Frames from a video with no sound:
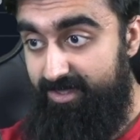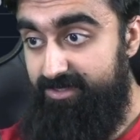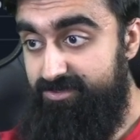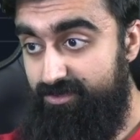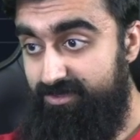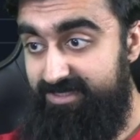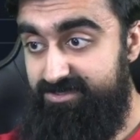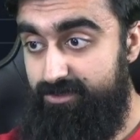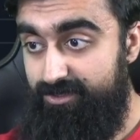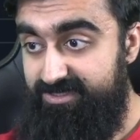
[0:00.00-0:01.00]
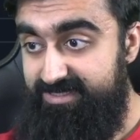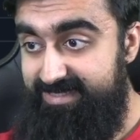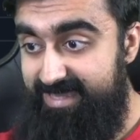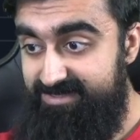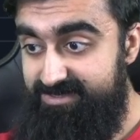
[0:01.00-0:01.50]
So let's look at
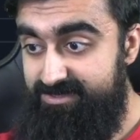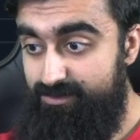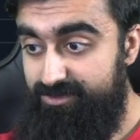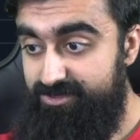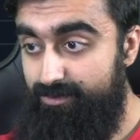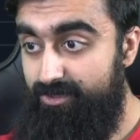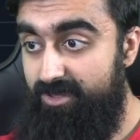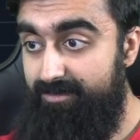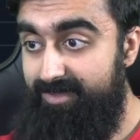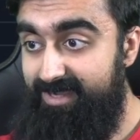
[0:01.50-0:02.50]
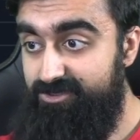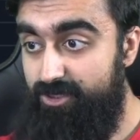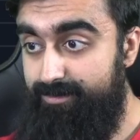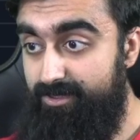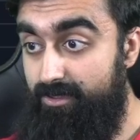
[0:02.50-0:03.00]
the ES. What's going on in
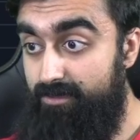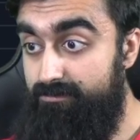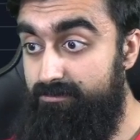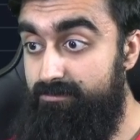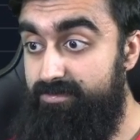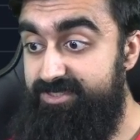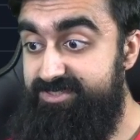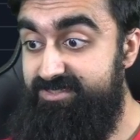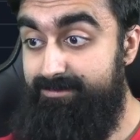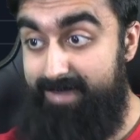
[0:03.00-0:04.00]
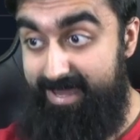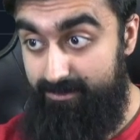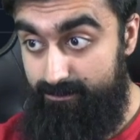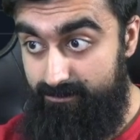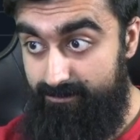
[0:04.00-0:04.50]
mid-October? Oh, this is a
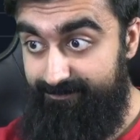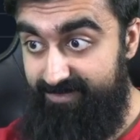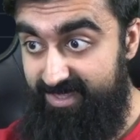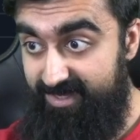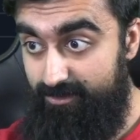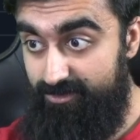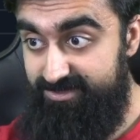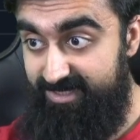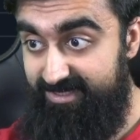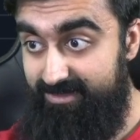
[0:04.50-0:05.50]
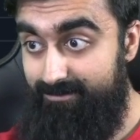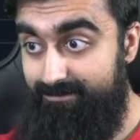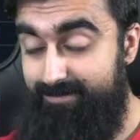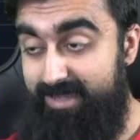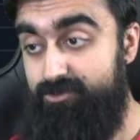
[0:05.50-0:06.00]
bottom, and it looks like it
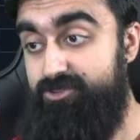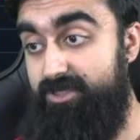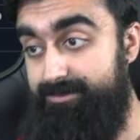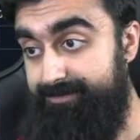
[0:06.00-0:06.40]
bounced up.